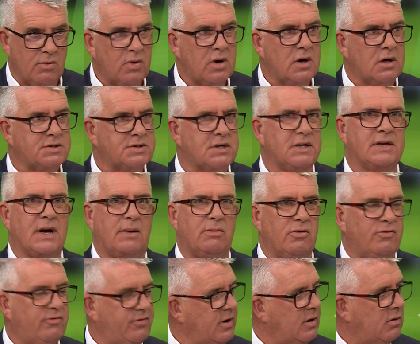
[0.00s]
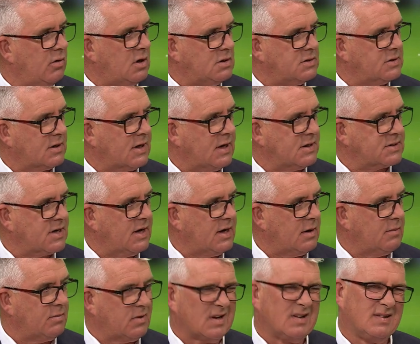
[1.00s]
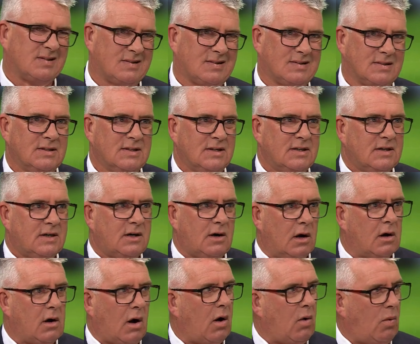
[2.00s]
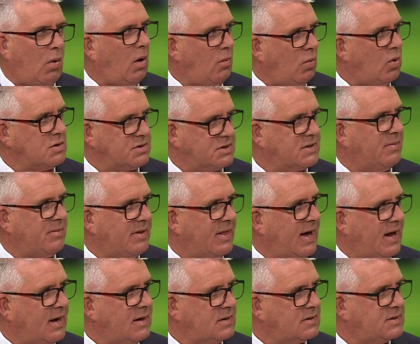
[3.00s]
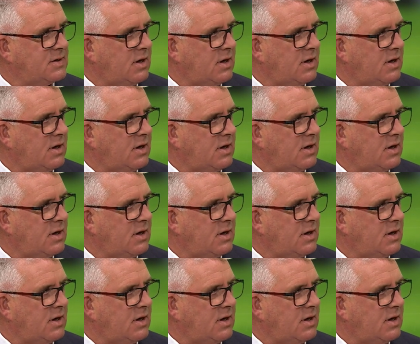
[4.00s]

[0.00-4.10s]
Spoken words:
Yep. When I see double figure odds at Cascadian, I'm thinking, oh, I want some of that.